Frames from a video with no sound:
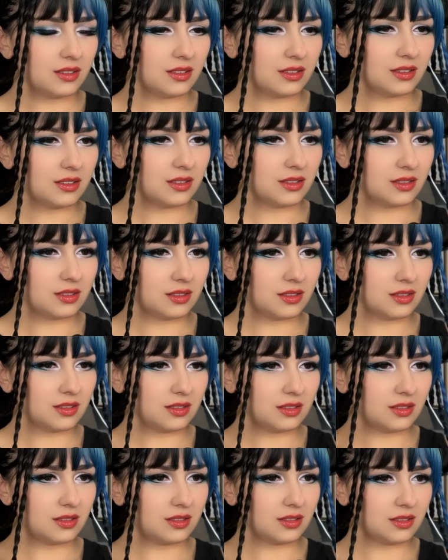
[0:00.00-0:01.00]

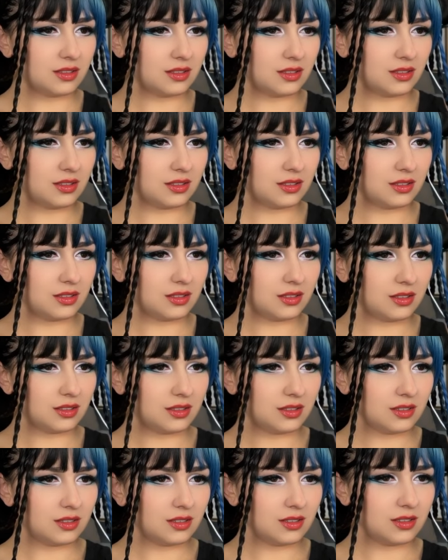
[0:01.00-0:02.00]

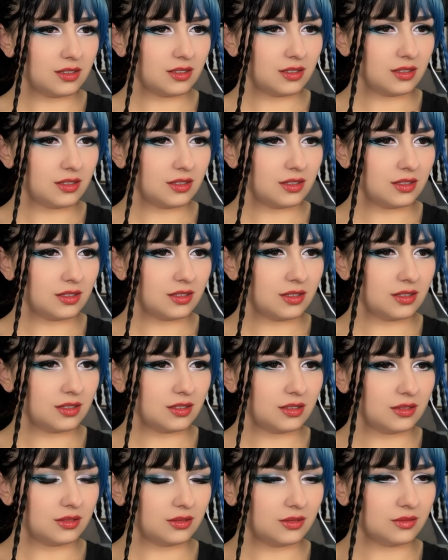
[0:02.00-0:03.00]

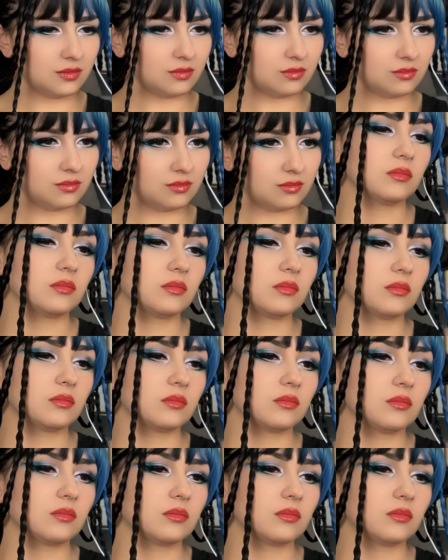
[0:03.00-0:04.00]

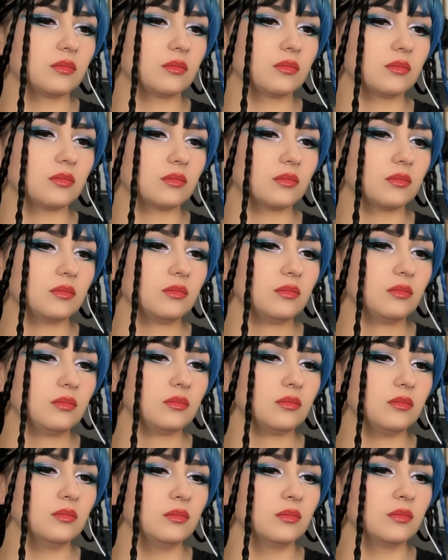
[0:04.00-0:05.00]

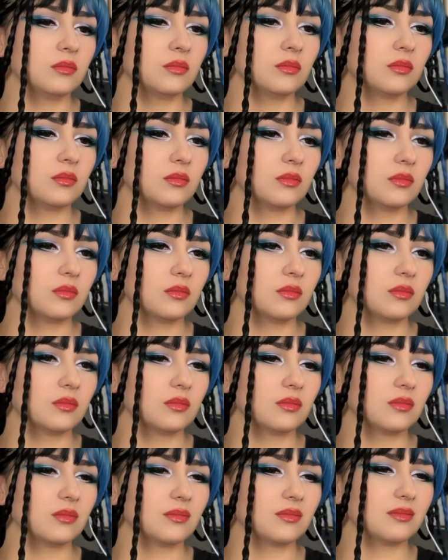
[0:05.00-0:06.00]

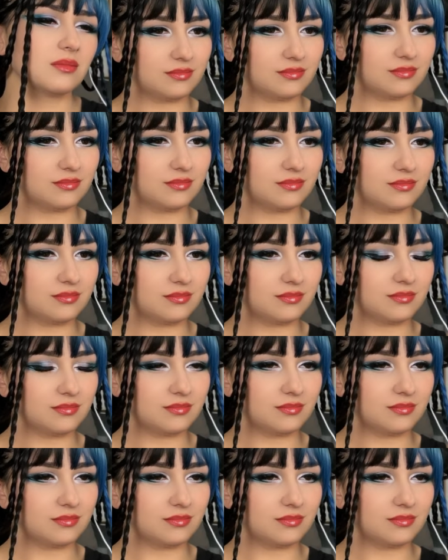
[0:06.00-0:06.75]
Nobody speaks.